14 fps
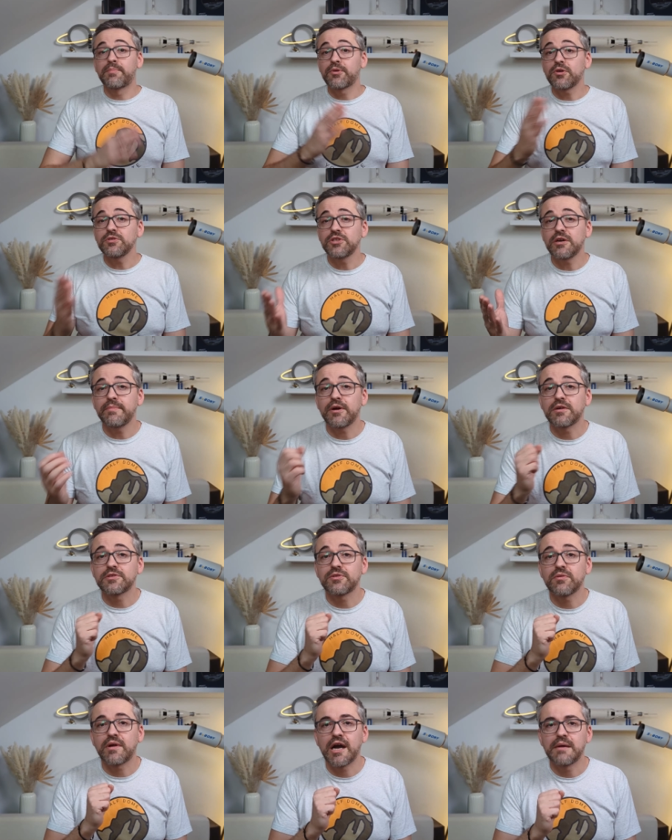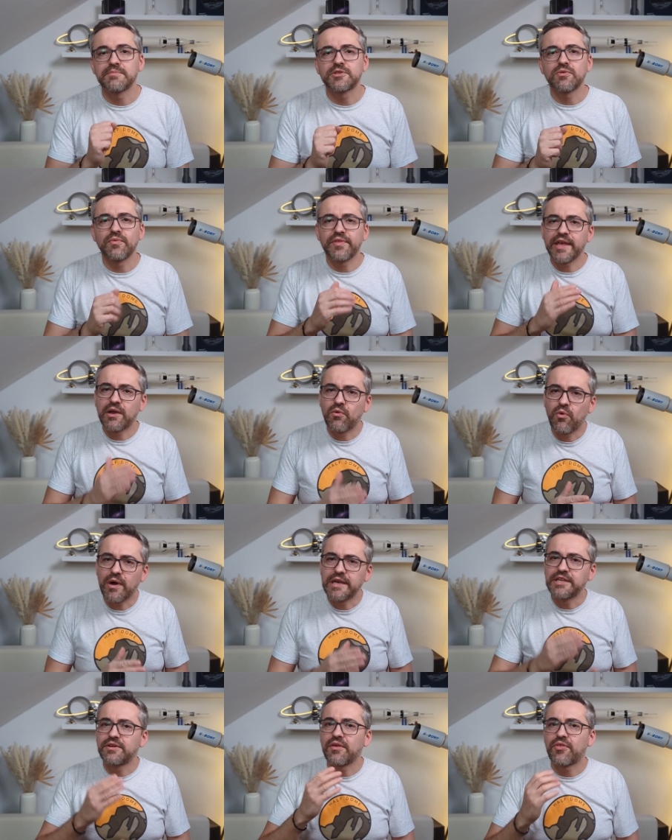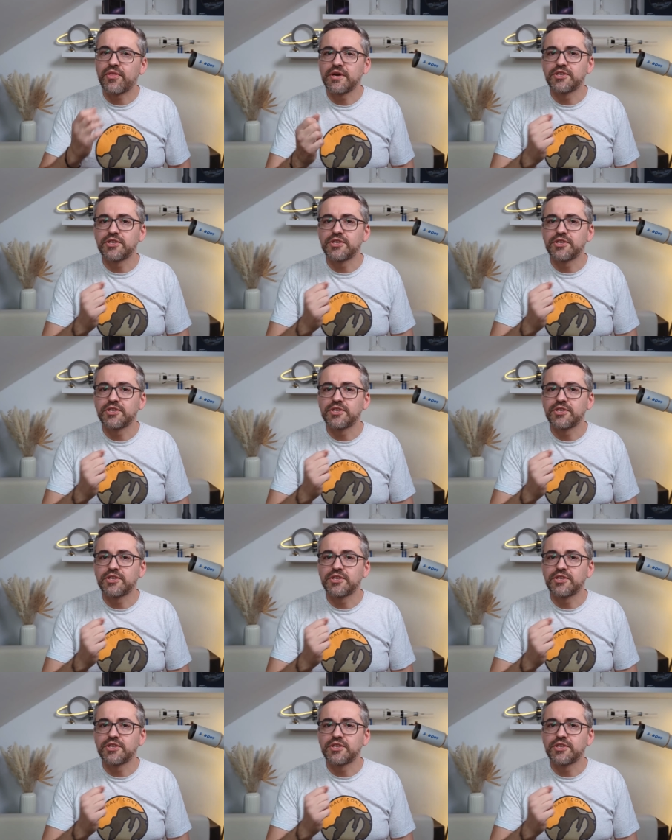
The ProDob also comes with a quality